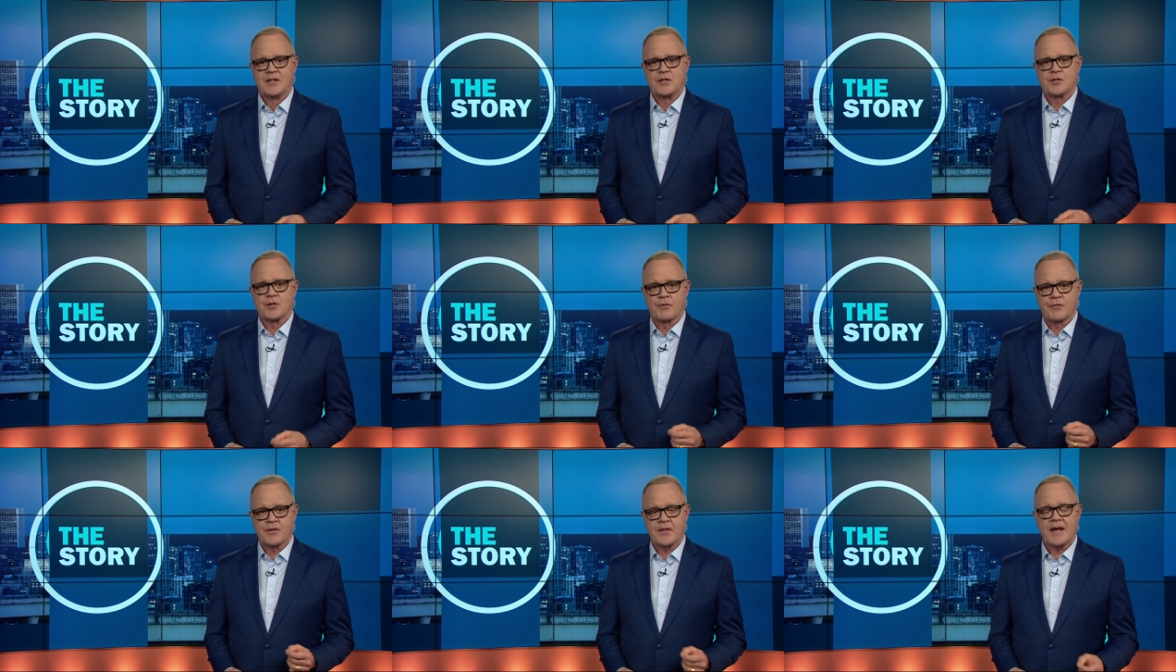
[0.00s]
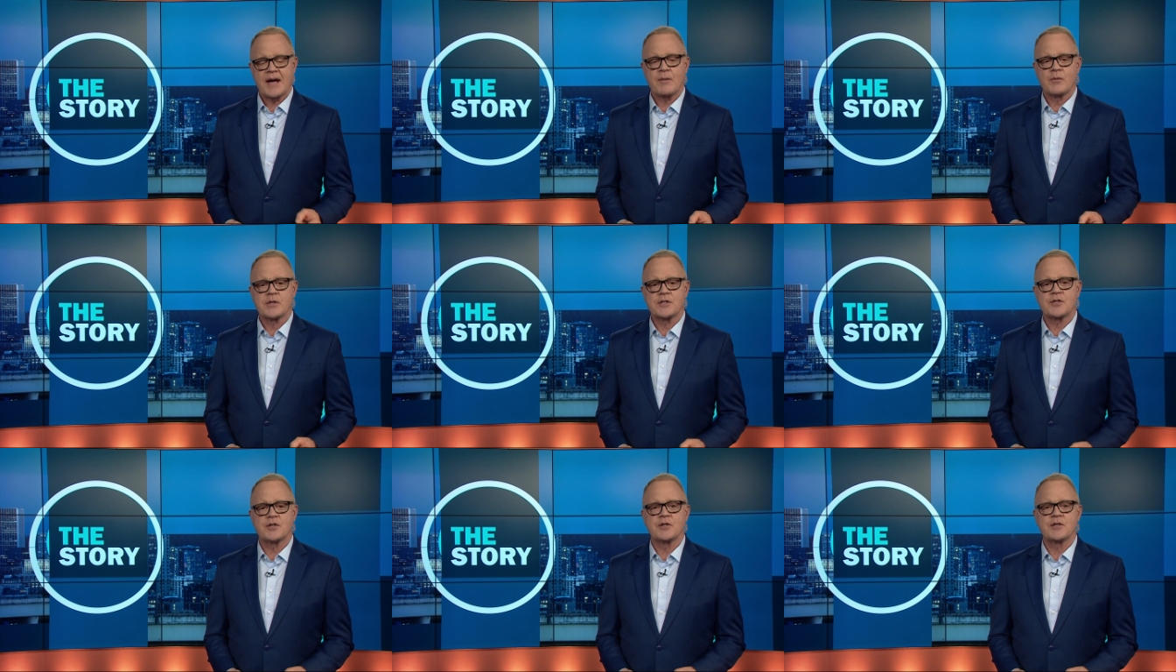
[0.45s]
So for that,
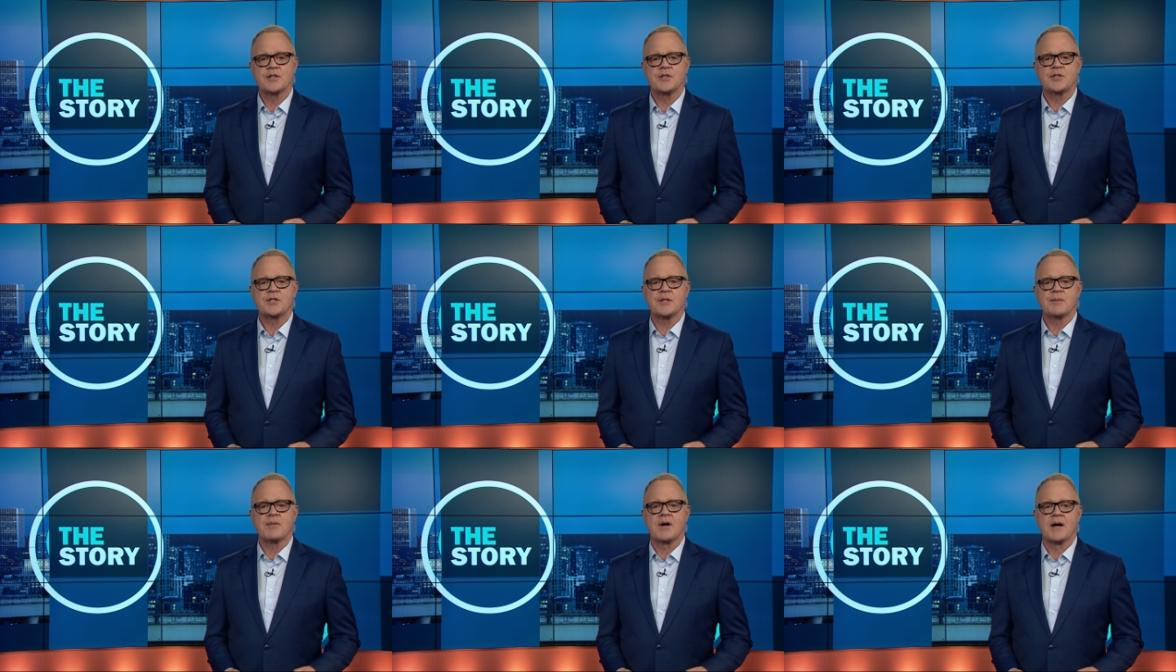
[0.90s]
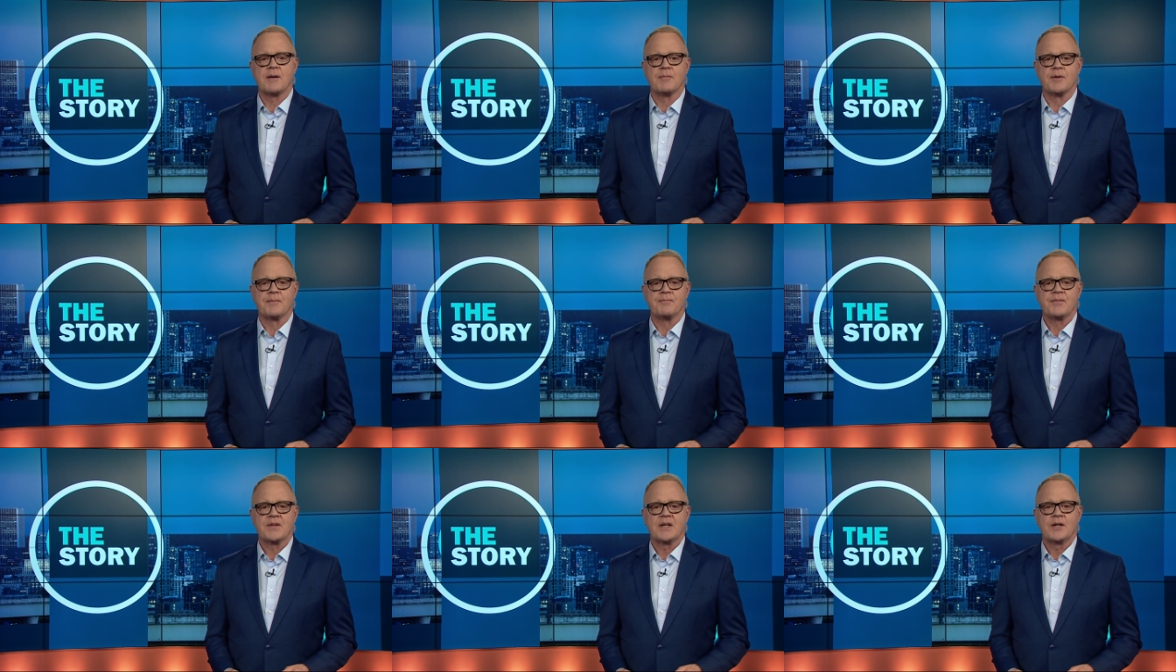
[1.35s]
we turn to Jim
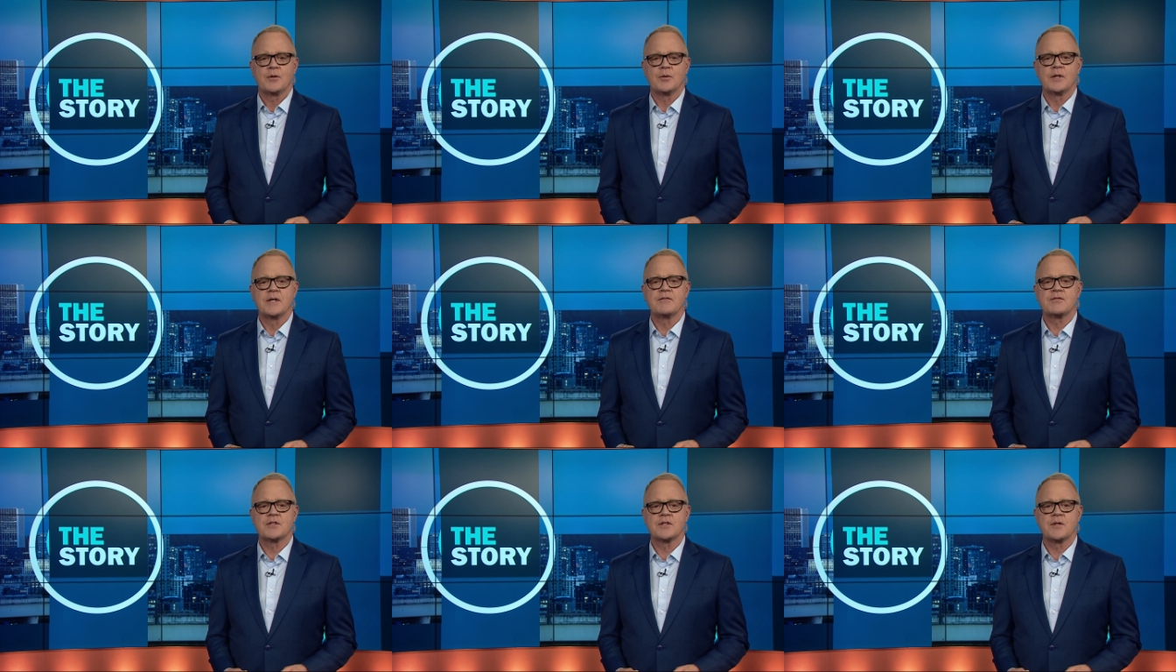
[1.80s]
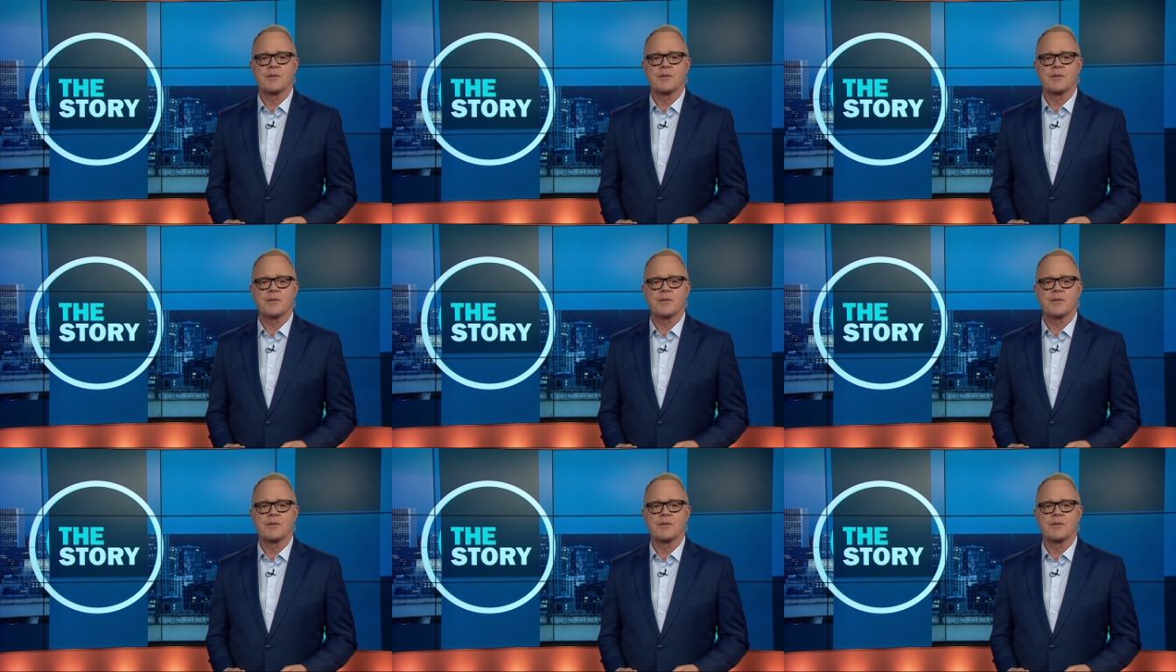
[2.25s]
Hummel, who lives